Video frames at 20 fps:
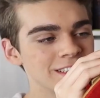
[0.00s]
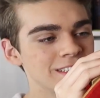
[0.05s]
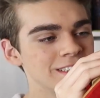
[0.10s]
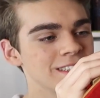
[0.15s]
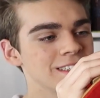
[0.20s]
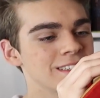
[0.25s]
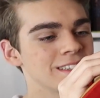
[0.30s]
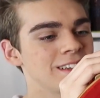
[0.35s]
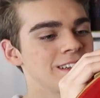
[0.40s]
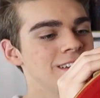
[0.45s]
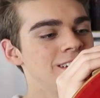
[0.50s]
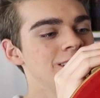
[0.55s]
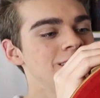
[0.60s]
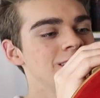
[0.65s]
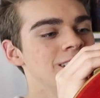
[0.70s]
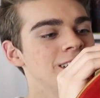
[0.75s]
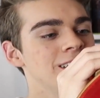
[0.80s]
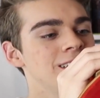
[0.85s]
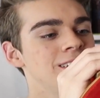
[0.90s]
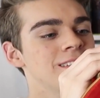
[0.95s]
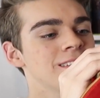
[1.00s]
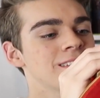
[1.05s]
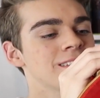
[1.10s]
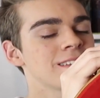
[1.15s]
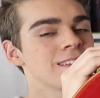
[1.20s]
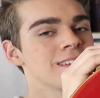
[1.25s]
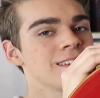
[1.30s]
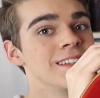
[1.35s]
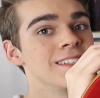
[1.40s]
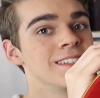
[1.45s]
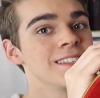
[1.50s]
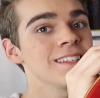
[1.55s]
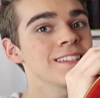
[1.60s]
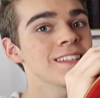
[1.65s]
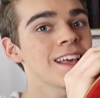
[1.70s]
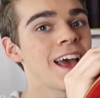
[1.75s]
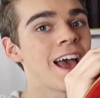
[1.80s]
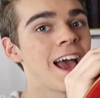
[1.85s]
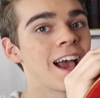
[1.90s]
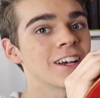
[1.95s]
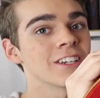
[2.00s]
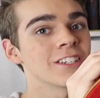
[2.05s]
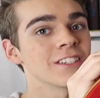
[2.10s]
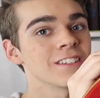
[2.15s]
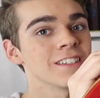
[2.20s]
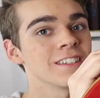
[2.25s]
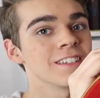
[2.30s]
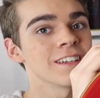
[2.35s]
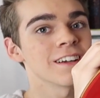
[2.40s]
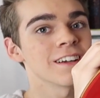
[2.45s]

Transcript: Let's just undo this. This is actually